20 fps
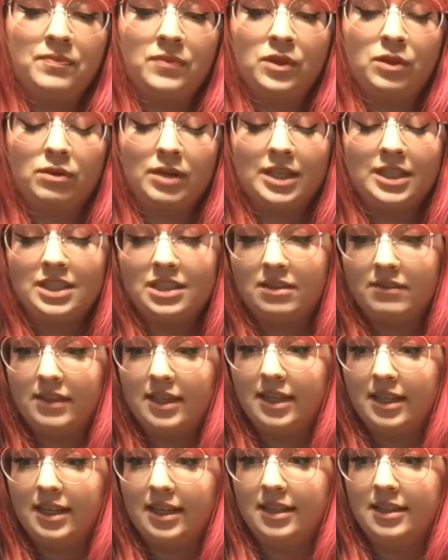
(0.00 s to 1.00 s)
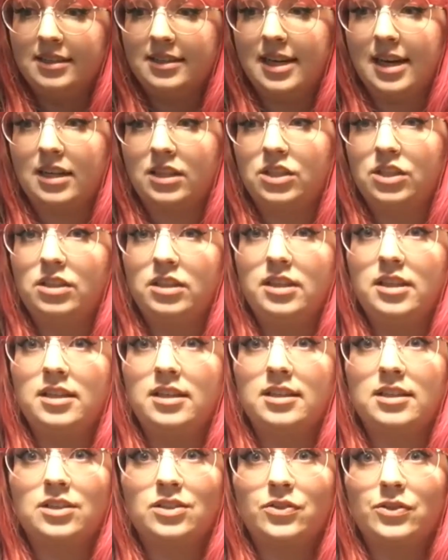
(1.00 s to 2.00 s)
the rest of it is
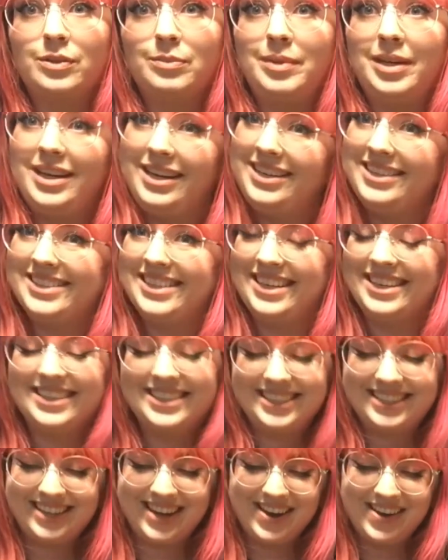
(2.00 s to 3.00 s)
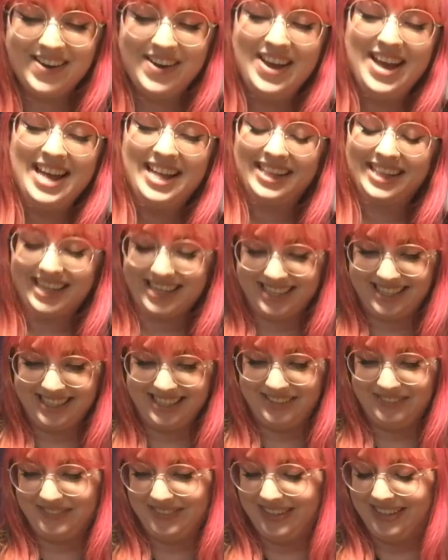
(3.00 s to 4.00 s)
actually extremely easy. So
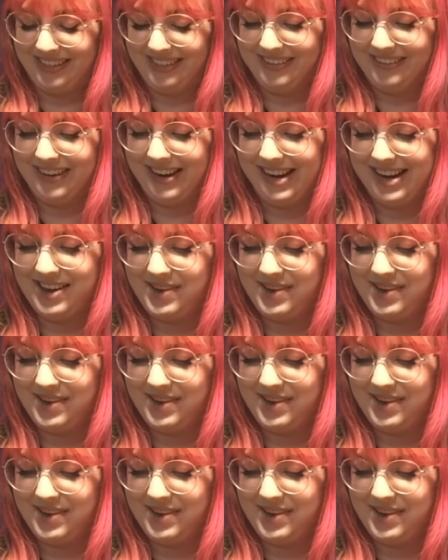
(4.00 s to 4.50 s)
luckily for you,